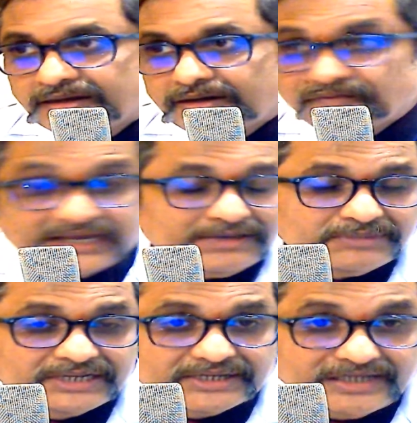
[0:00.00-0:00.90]

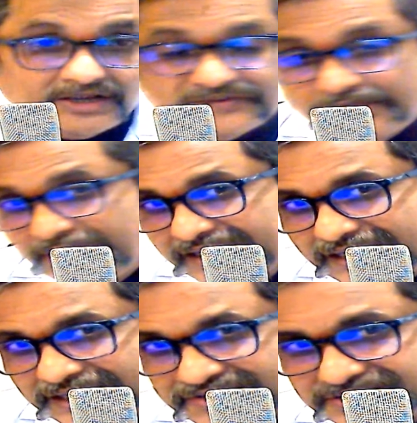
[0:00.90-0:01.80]
viability of the
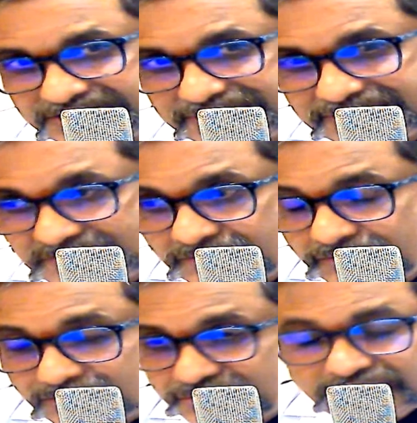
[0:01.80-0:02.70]
platelets.
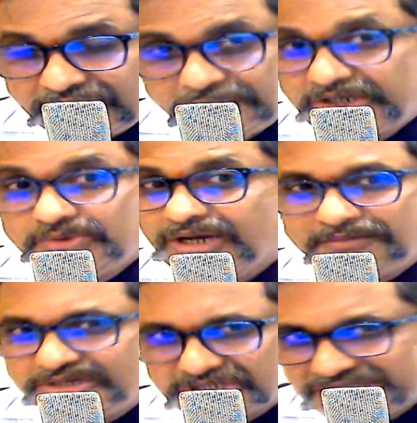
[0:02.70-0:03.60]
So you should not be too
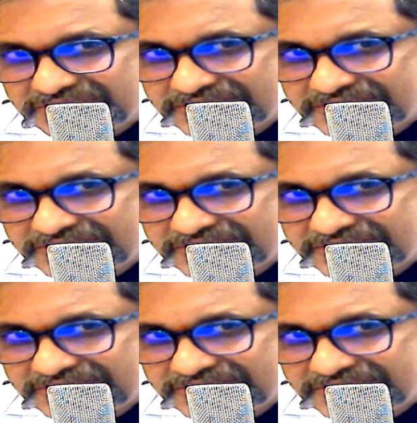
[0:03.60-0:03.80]
ambitious.